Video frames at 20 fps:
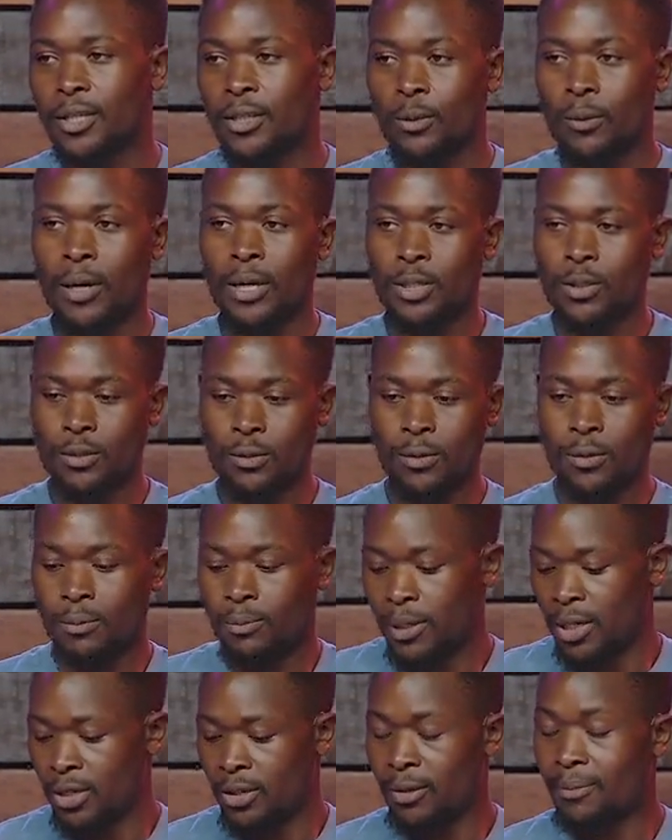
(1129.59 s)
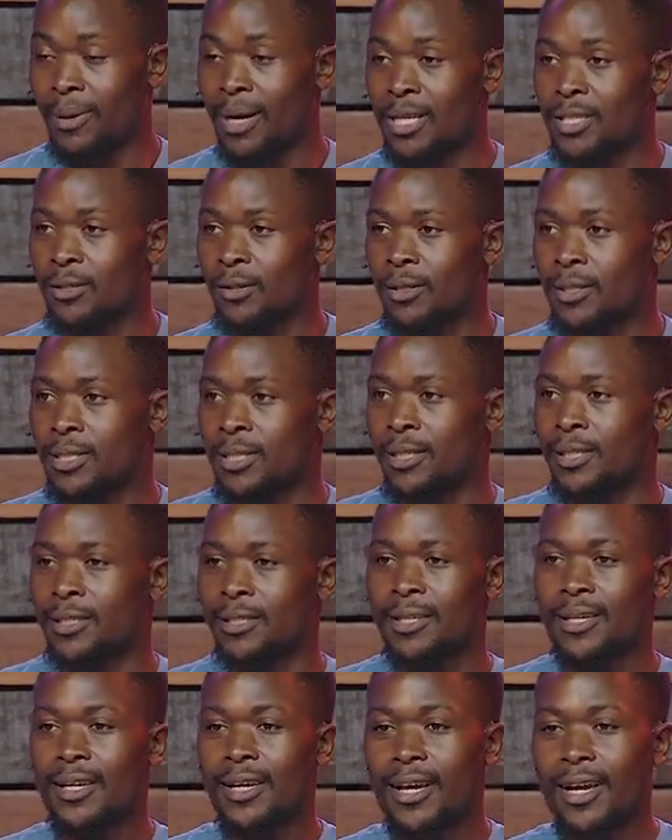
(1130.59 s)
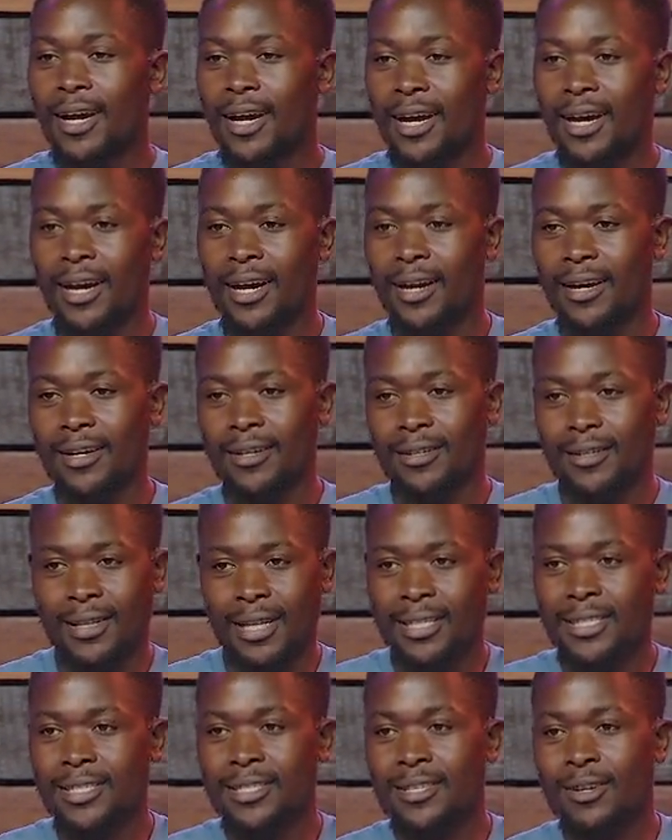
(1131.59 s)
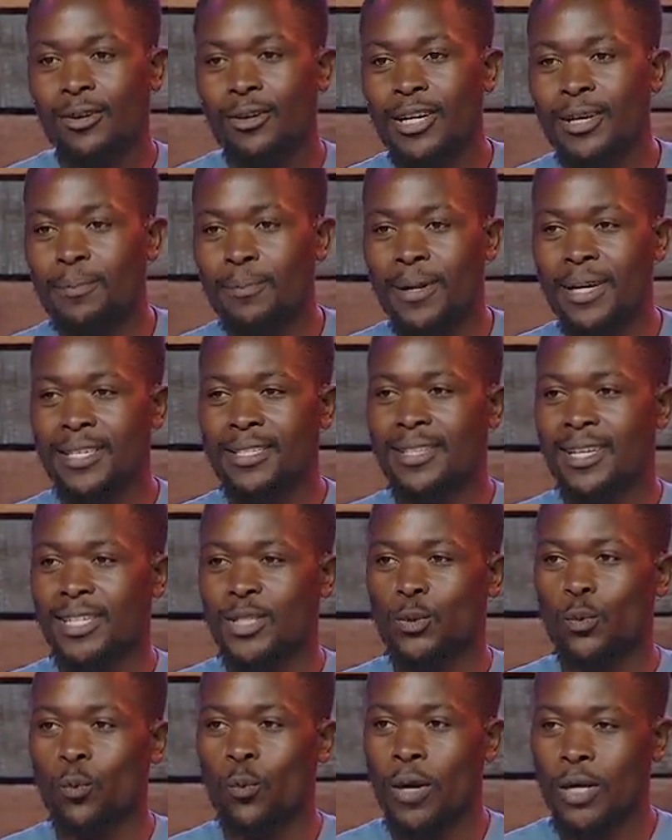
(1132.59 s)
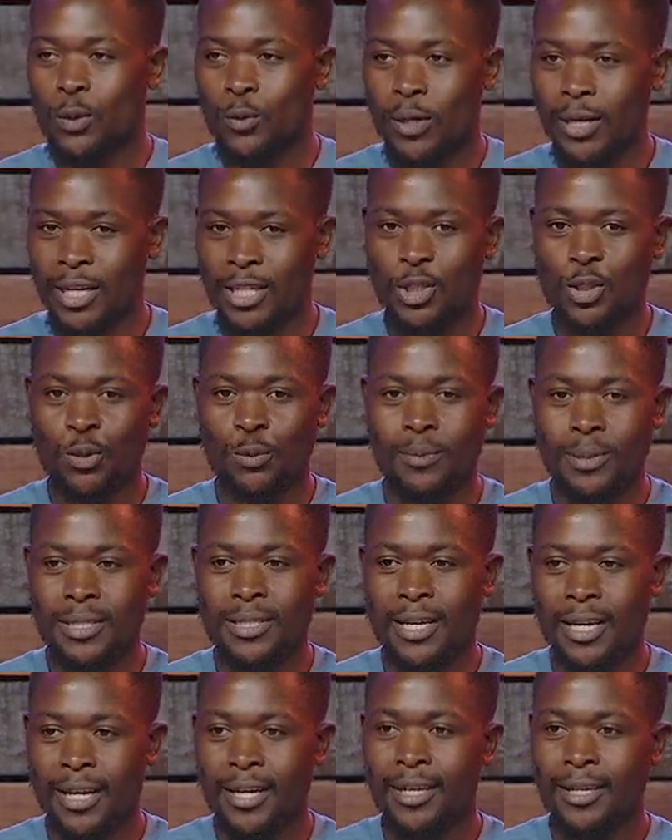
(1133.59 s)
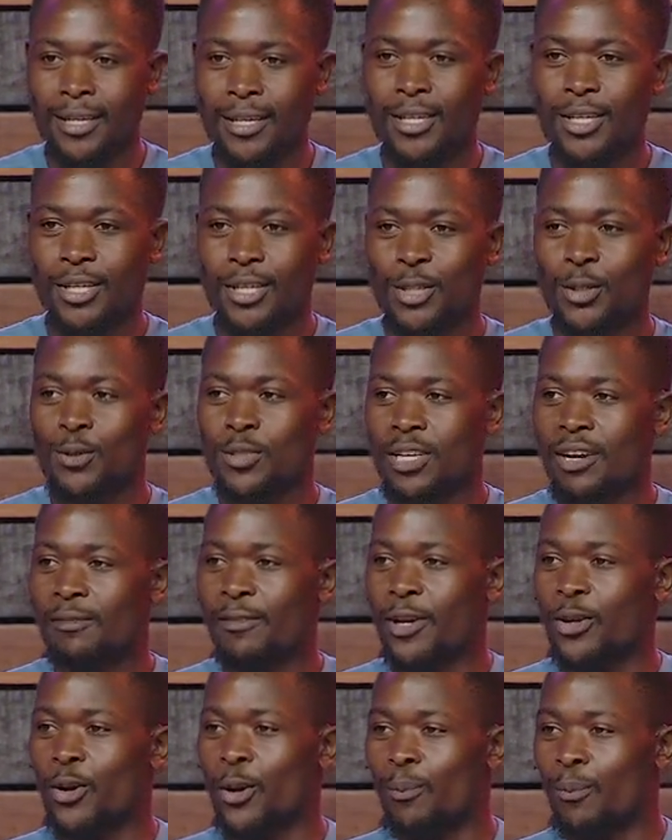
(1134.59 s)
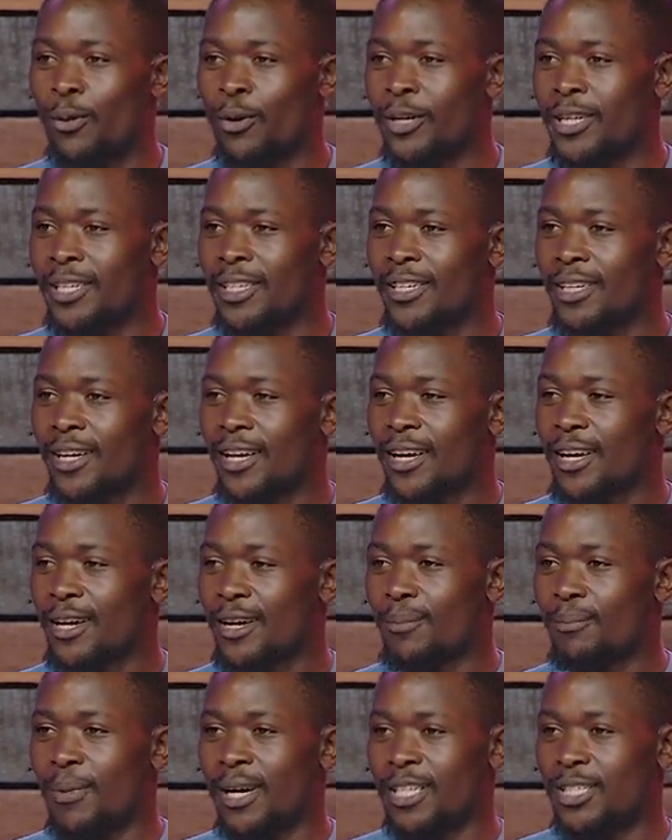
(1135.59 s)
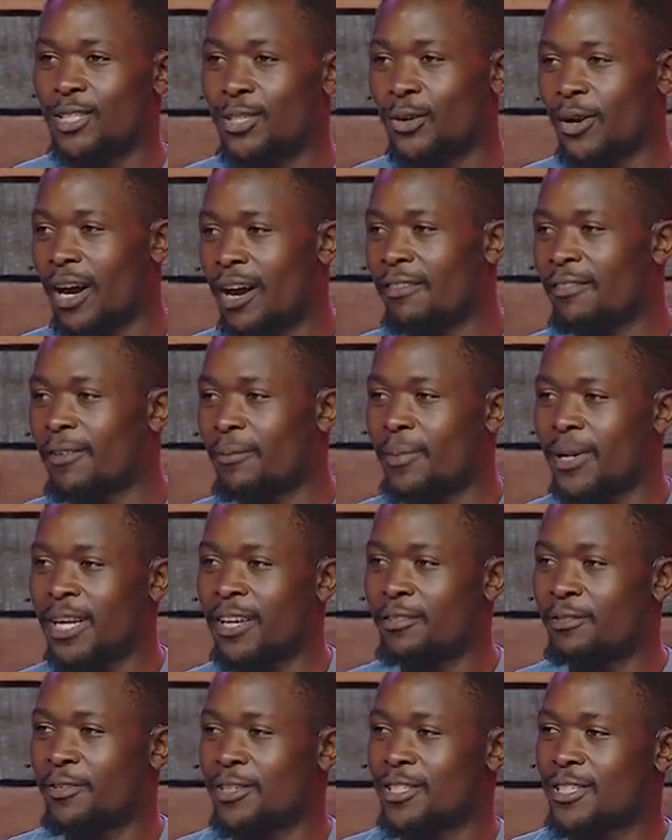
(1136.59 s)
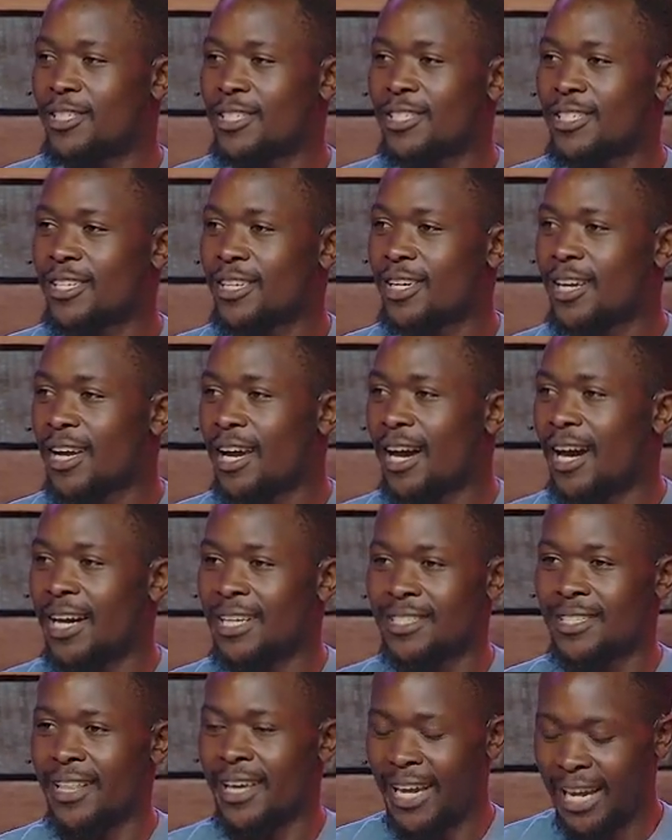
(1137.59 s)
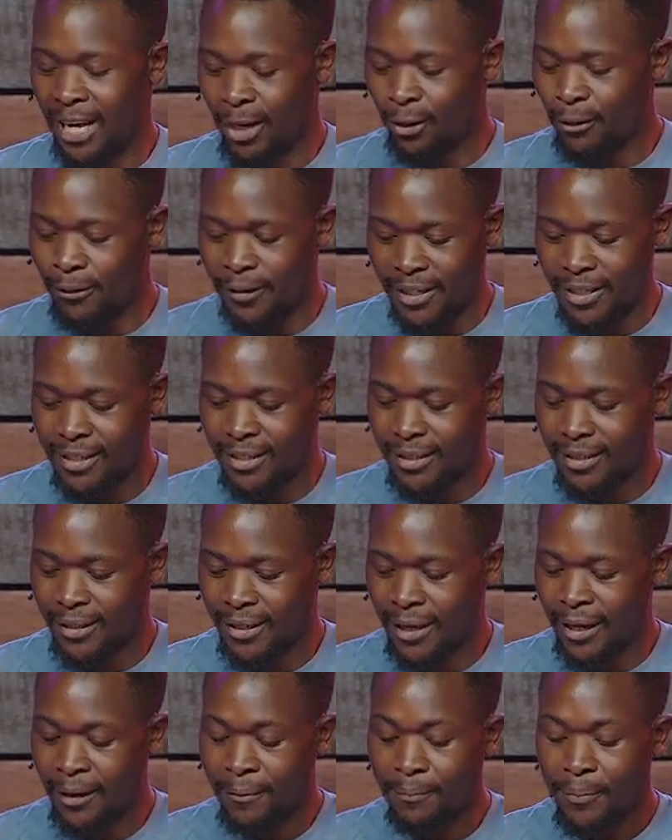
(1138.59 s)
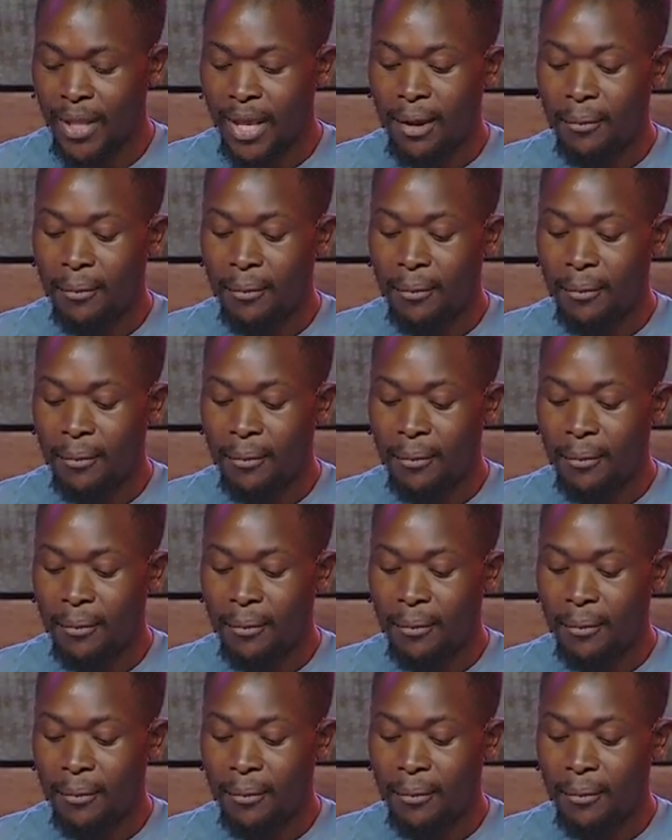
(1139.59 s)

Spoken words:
You want to build your muscles, and that is the only place that what one at you miss, yeah? You suffer your body, but you have a benefit at the end of it, yeah?